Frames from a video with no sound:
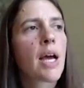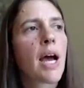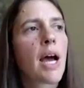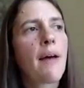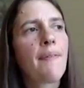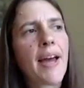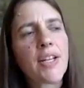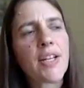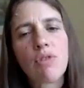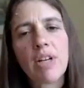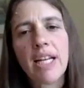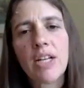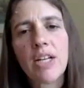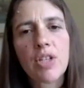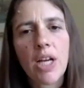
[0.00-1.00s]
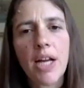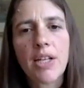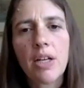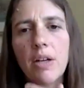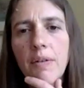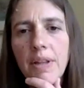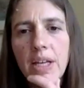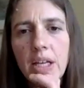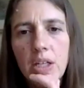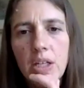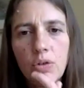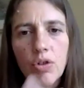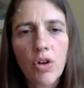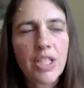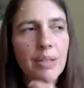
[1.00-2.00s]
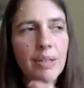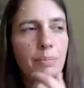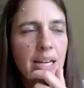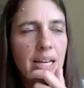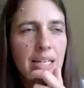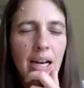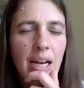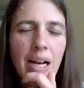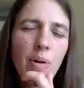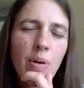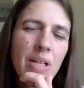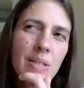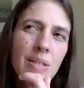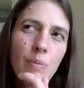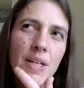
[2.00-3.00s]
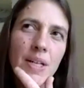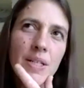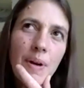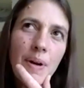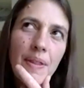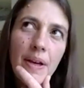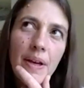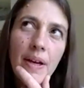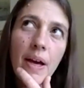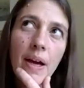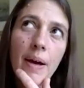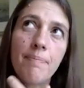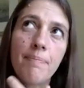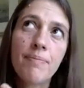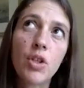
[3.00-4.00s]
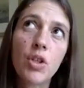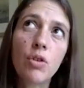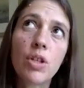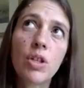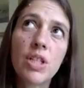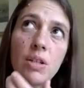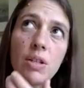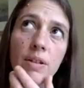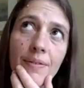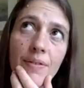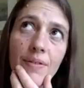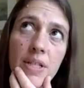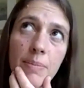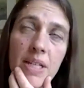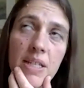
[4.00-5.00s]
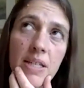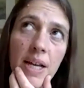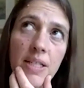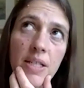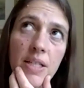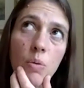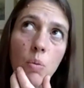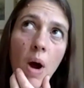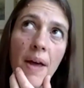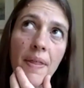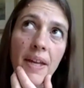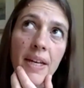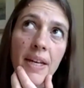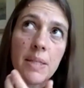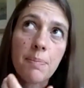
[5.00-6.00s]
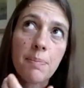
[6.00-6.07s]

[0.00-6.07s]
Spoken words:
And that's really interesting. I don't know whether you're nodding, Brendan. I wonder whether you could sort of give us some insights into why that is.